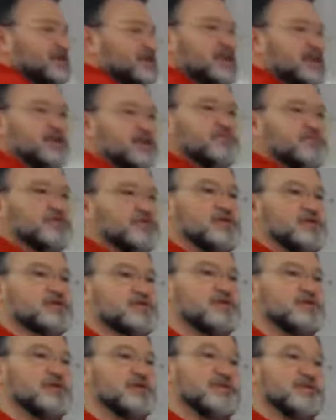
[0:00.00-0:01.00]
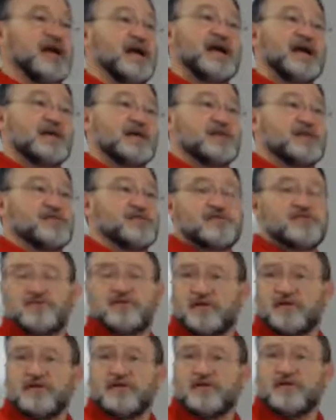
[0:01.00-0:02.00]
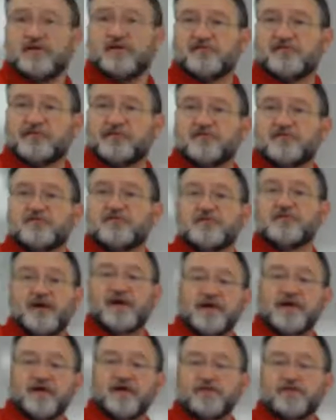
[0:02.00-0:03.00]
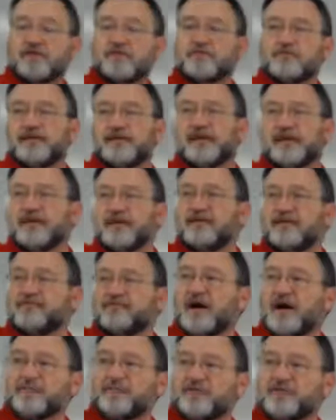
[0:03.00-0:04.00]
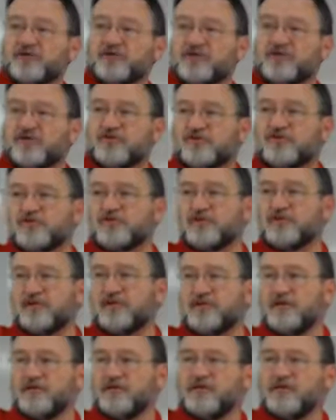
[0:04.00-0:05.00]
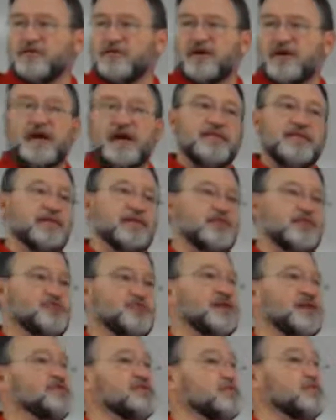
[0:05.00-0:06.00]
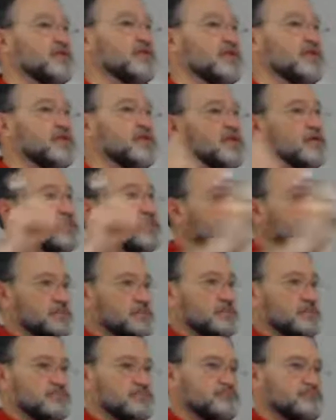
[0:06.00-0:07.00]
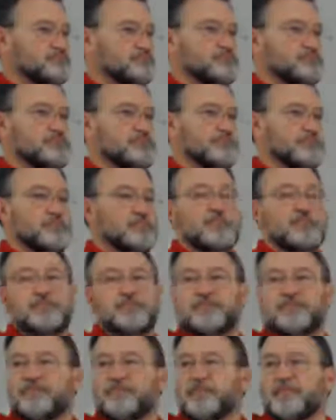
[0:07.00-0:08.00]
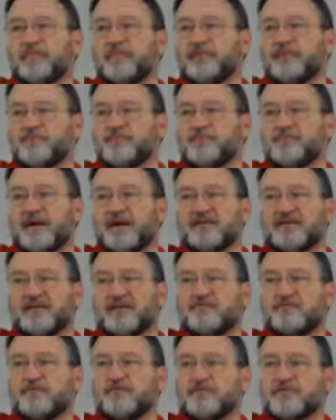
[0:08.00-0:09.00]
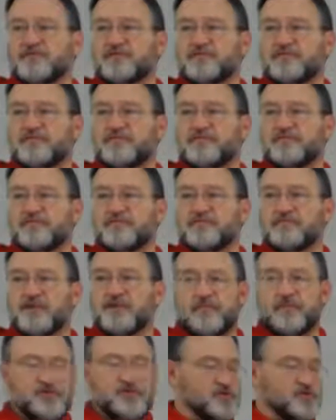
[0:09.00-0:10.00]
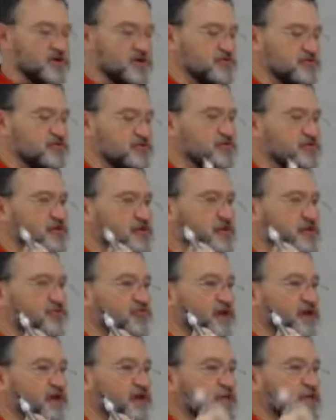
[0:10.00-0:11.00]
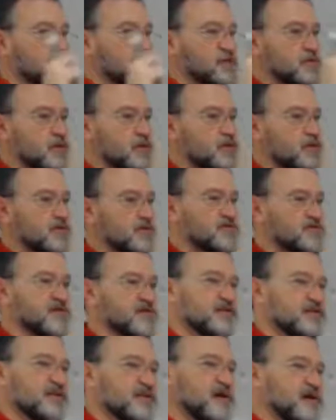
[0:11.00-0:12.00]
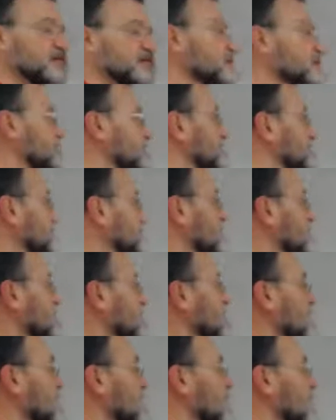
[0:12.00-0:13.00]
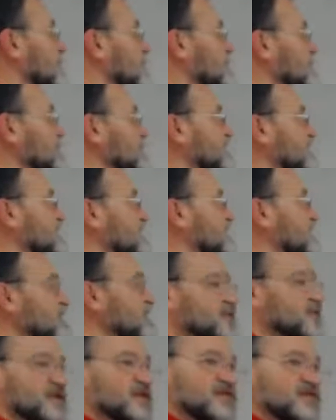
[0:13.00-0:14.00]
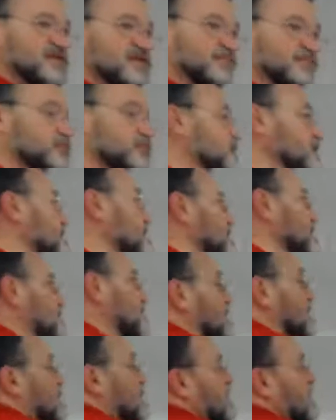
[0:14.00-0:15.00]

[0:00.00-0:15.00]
has a negative charge, the ions. So the sodium ion and chlorine ion have opposite charges, and they're attracted to one another by the electromagnetic force. Opposite charges attract. They're stuck together. When we then take this and put it